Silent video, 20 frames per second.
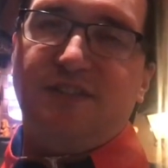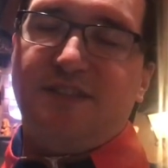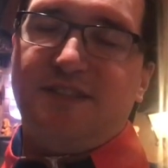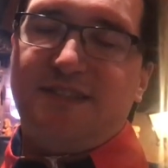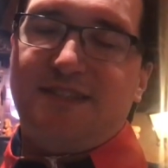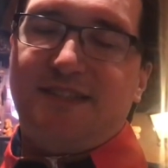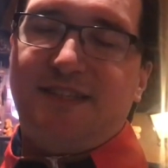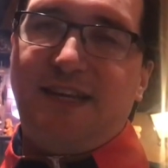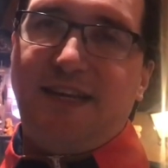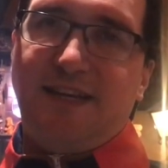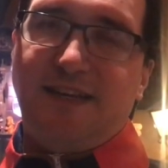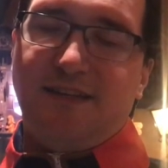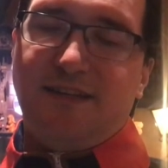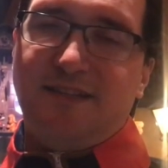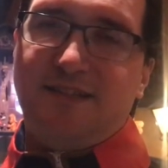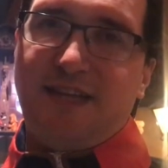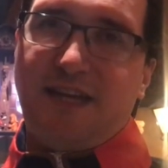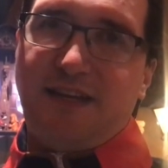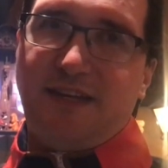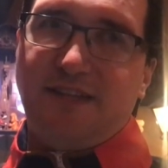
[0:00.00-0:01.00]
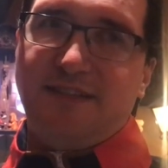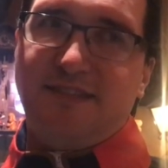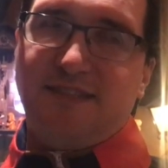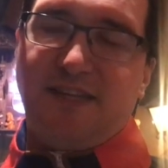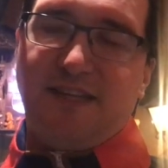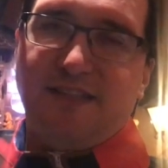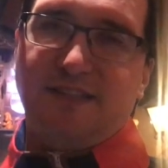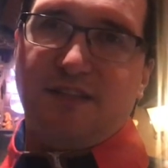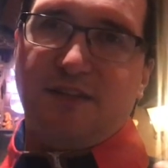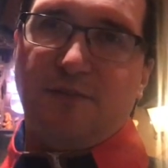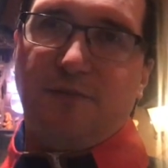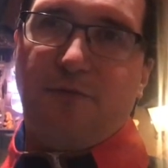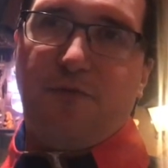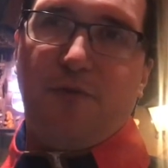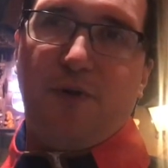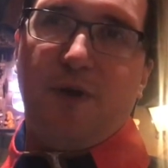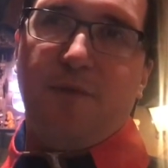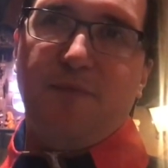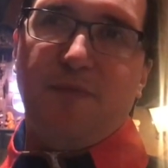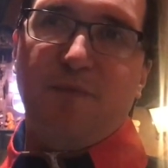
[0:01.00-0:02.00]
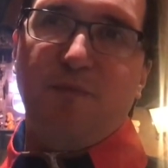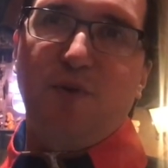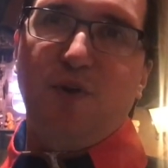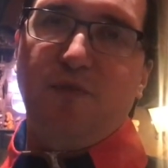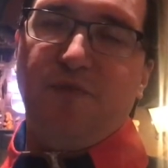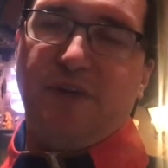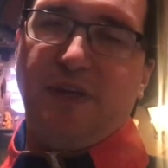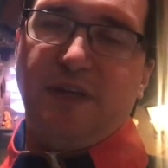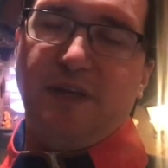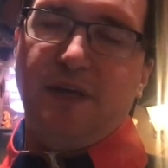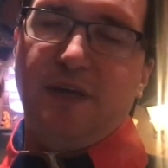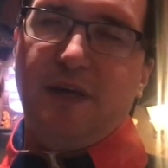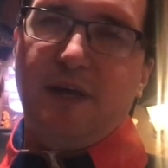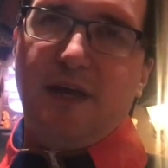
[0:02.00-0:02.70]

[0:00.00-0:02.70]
setting scenes from the movie